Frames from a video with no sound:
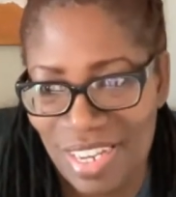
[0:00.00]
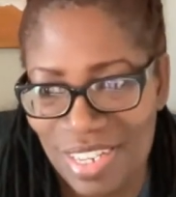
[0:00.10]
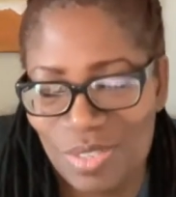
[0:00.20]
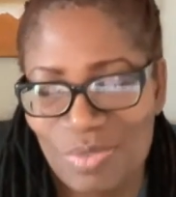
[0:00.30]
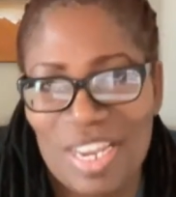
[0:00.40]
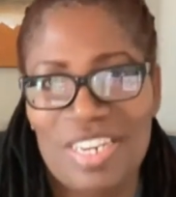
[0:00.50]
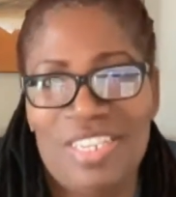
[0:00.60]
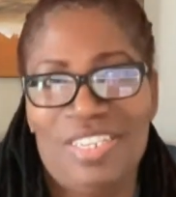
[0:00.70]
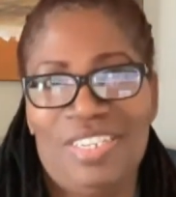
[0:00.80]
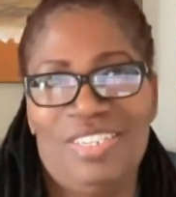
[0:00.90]
It's
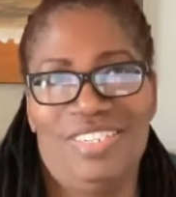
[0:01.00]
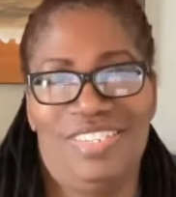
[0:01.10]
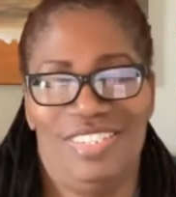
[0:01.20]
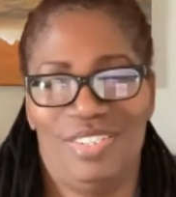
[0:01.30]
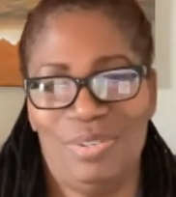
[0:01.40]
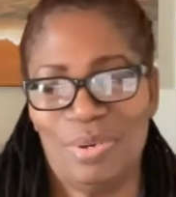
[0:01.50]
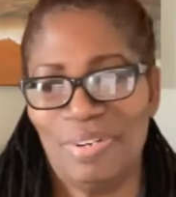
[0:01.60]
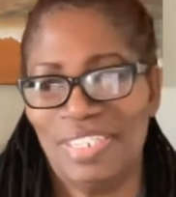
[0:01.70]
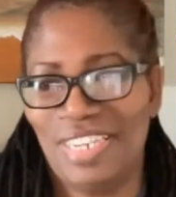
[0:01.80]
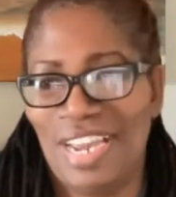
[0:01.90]
really
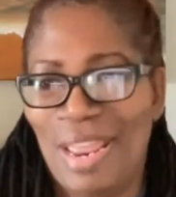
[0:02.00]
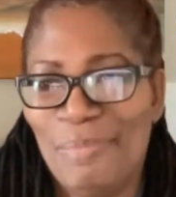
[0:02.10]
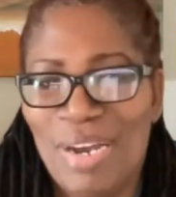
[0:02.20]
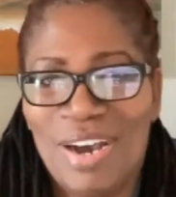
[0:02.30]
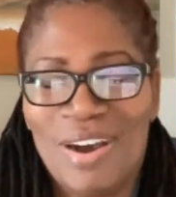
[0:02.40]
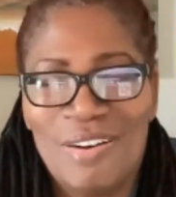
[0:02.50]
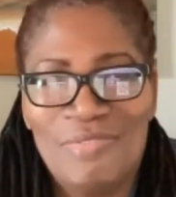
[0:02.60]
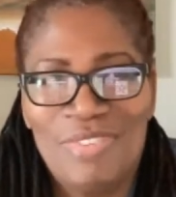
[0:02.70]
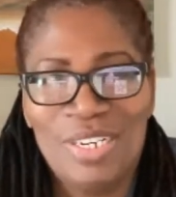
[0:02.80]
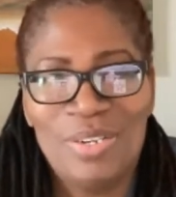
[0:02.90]
story time
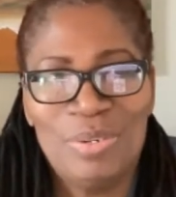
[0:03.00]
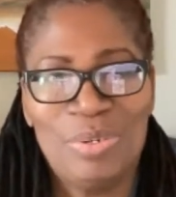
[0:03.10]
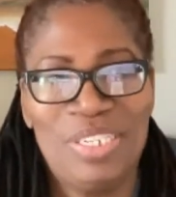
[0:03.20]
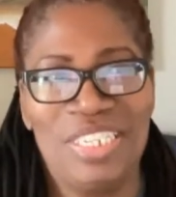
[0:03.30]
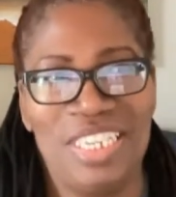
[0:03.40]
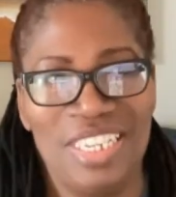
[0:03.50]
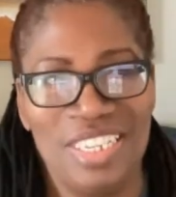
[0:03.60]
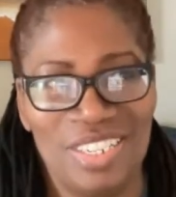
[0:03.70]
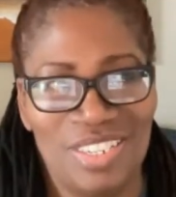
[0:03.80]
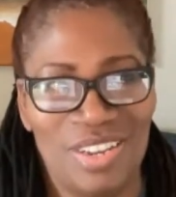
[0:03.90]
of the good old
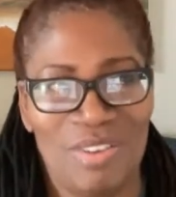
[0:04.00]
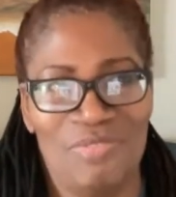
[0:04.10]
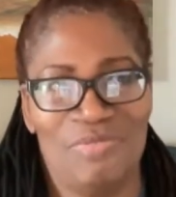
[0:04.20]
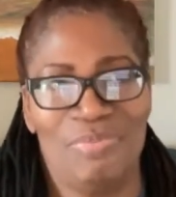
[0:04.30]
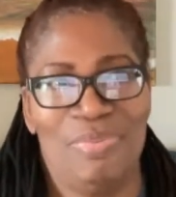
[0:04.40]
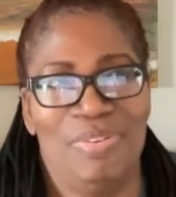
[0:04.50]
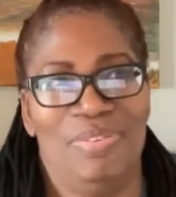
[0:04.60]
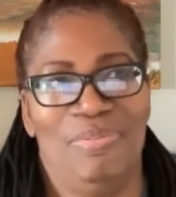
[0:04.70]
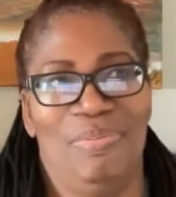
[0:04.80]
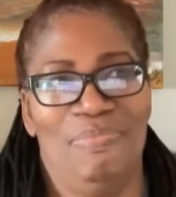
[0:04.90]
days of
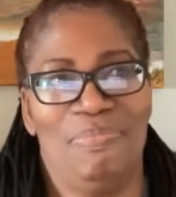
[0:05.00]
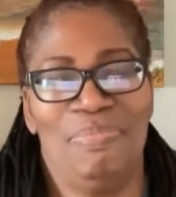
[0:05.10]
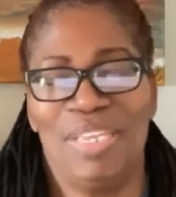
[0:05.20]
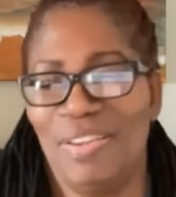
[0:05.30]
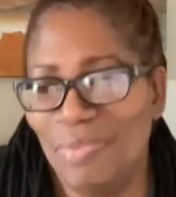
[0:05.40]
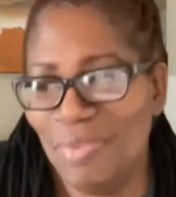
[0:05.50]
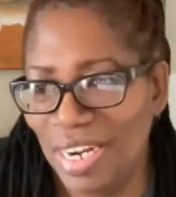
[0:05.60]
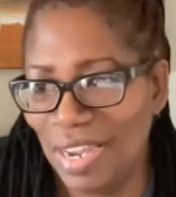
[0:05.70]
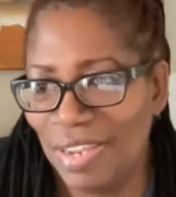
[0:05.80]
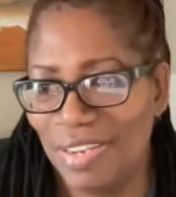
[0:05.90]
me when